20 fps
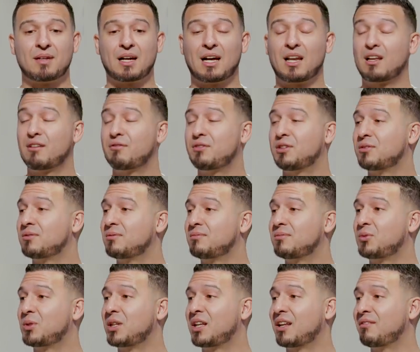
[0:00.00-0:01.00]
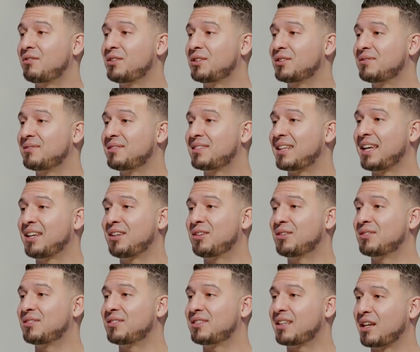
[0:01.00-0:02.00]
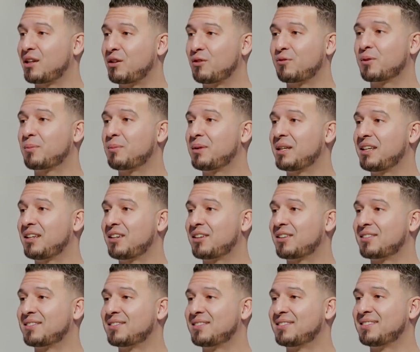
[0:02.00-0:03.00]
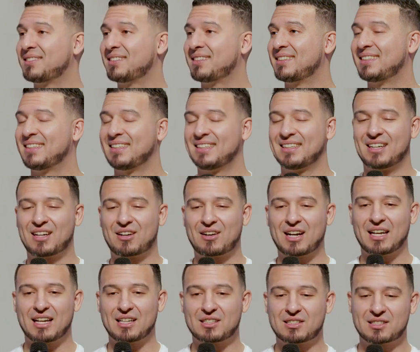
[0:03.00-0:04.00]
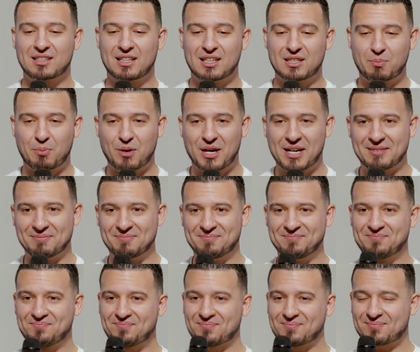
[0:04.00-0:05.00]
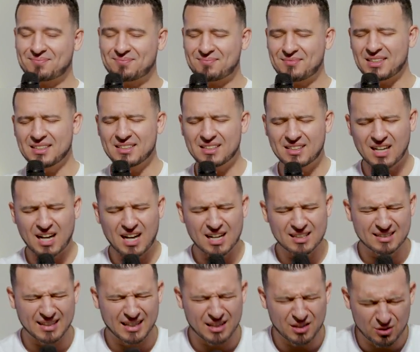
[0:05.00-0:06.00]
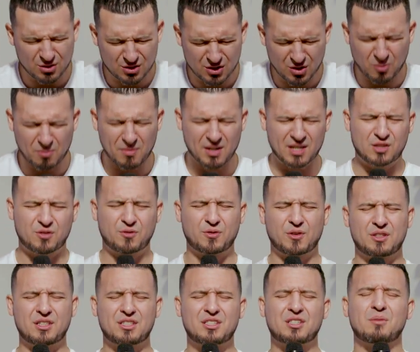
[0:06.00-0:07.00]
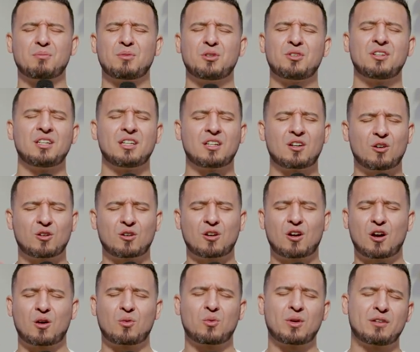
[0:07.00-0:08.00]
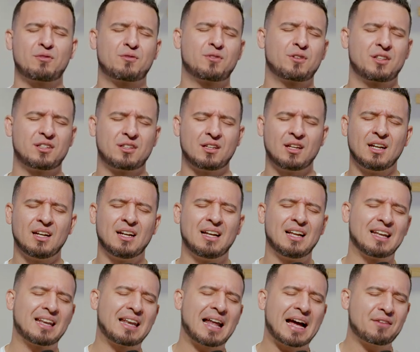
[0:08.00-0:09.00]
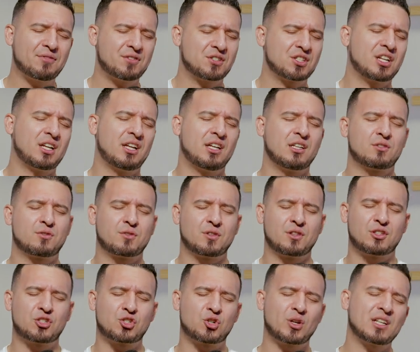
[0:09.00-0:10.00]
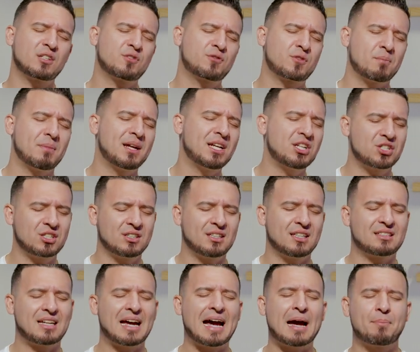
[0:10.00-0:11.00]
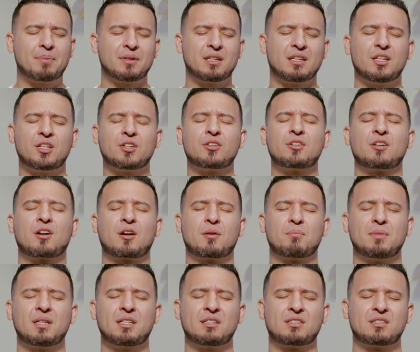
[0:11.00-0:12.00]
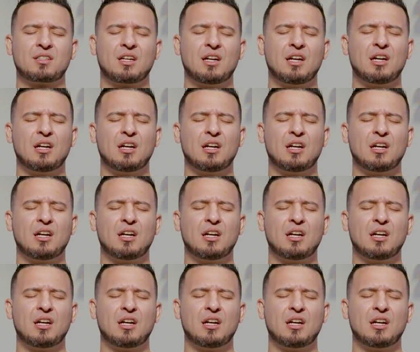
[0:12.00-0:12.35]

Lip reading: I love you. We love you. Thank you. Thank you for being here. All right, let's pray. God, thank you so much for this community called Heartway, for the life change, for the transformation that's happening here in our midst.